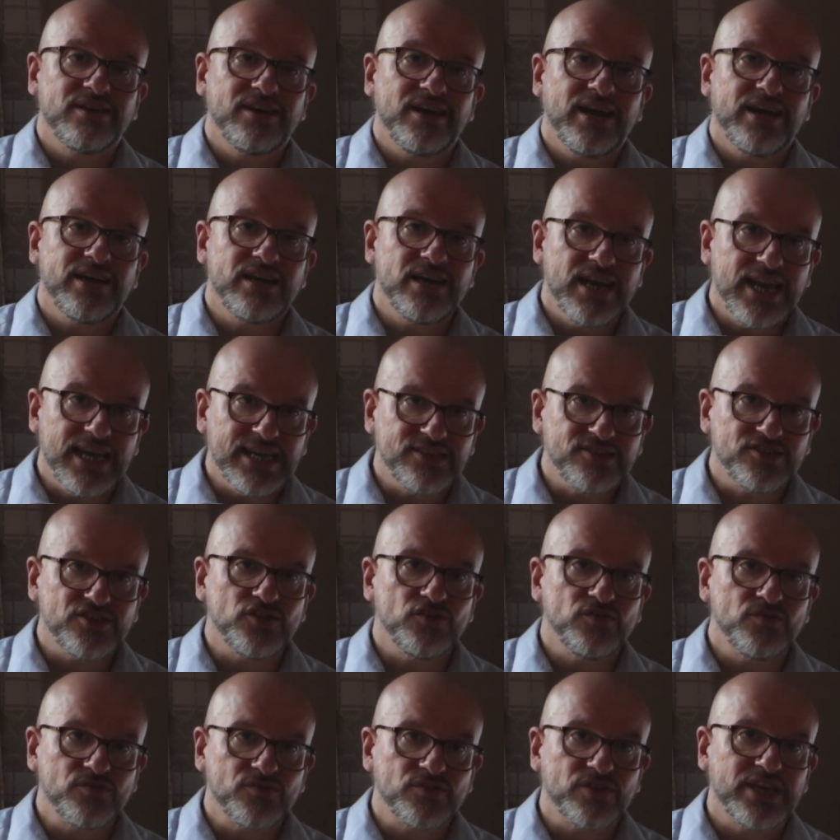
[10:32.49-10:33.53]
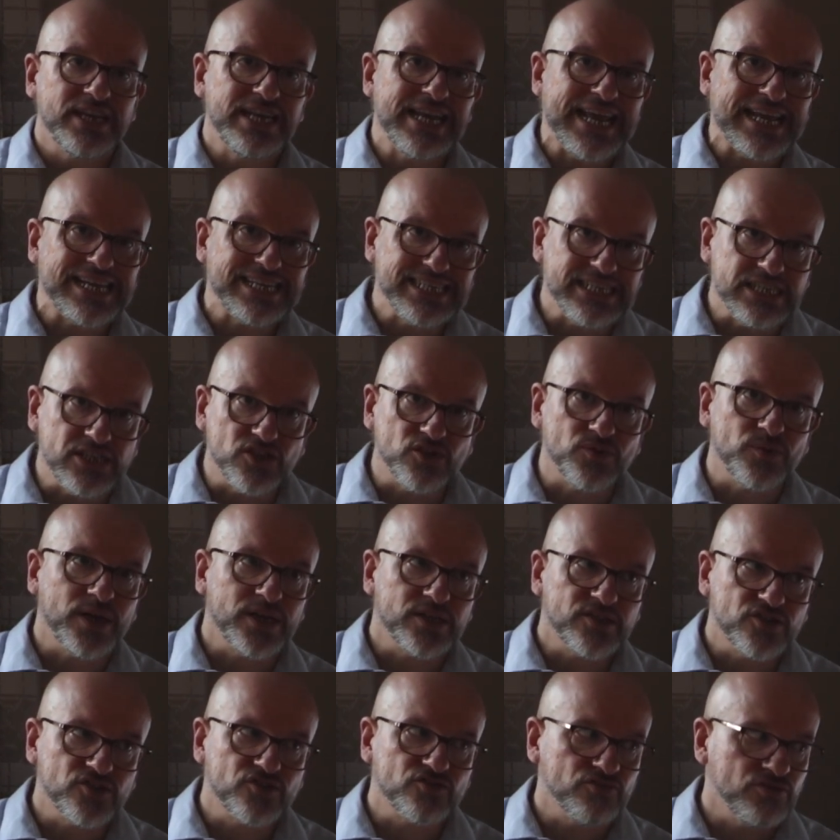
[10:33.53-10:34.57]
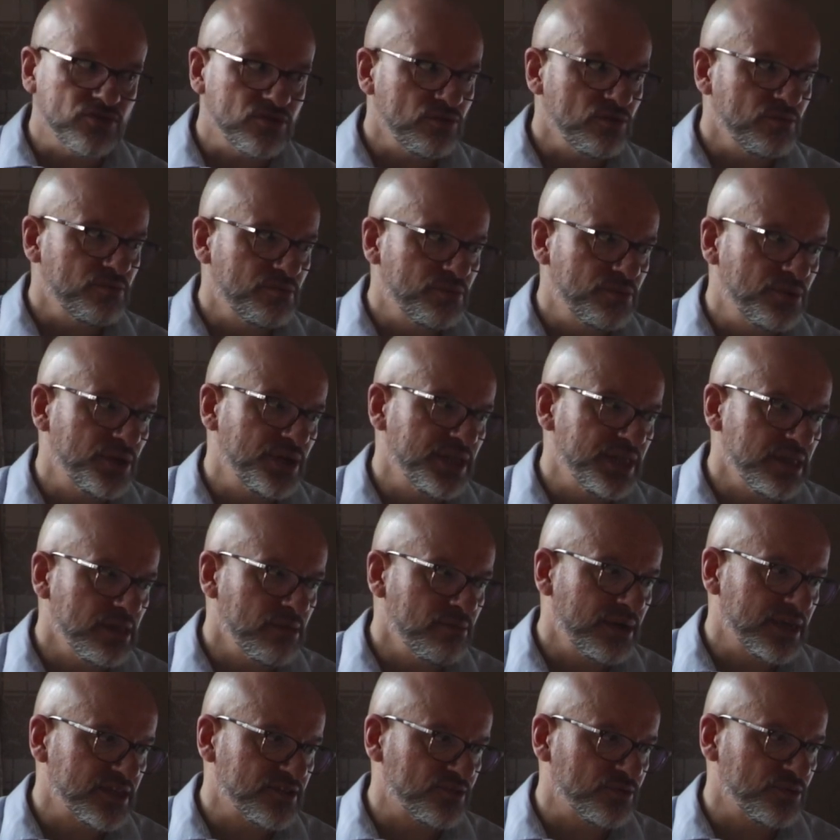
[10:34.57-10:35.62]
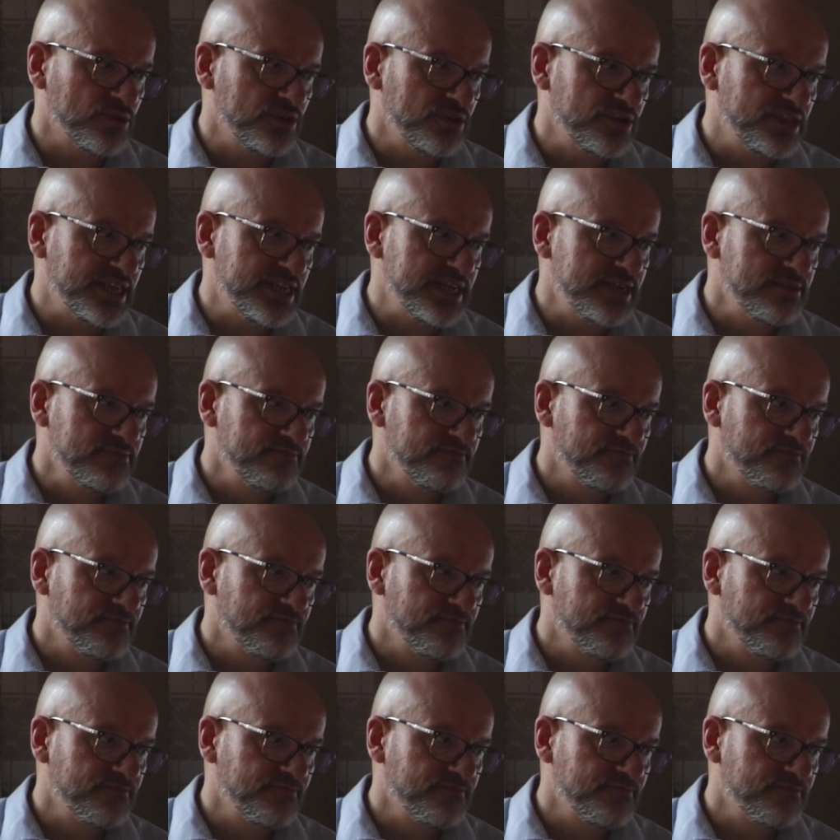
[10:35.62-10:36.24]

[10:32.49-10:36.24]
unless you've connected to us through putting the buzzword in.